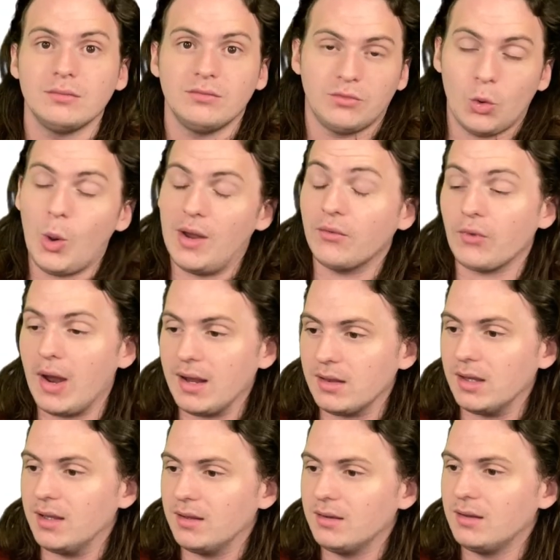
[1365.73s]
quite frankly.
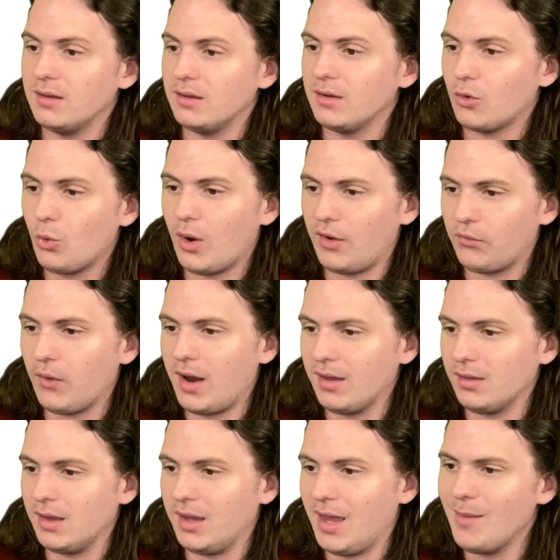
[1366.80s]
Quite
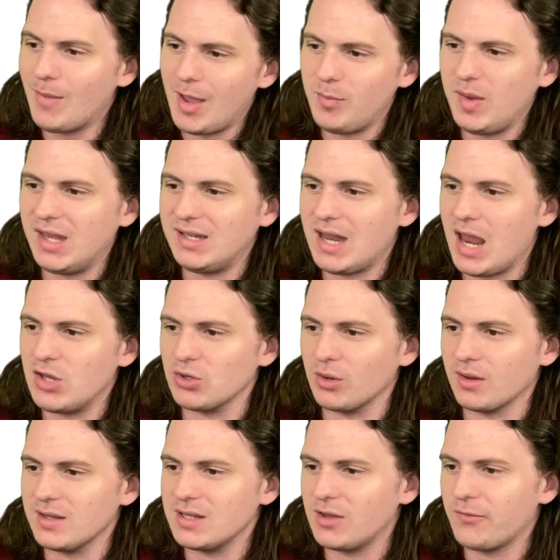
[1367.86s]
frankly, it might be endangered
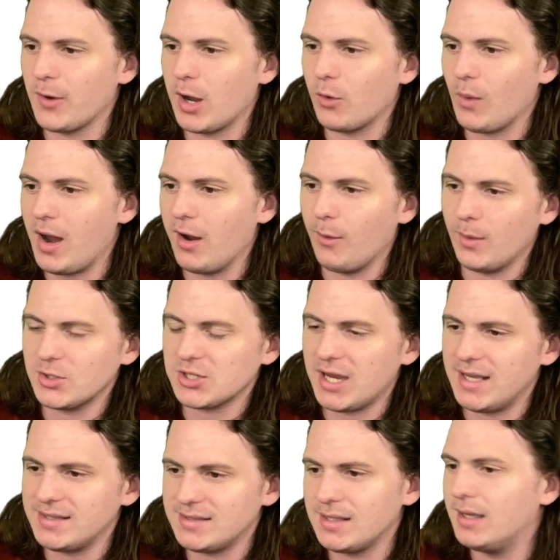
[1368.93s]
because it's very rare. In which
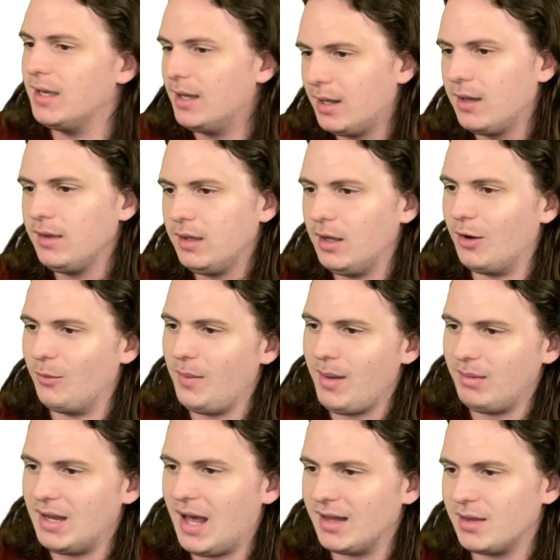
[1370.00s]
case, you know, maybe
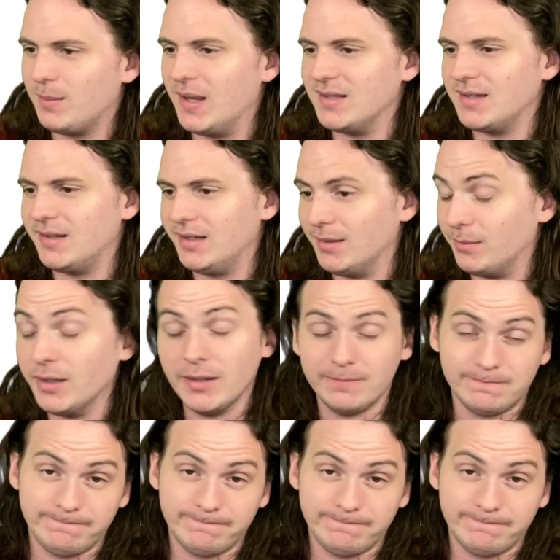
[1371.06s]
not the best idea. But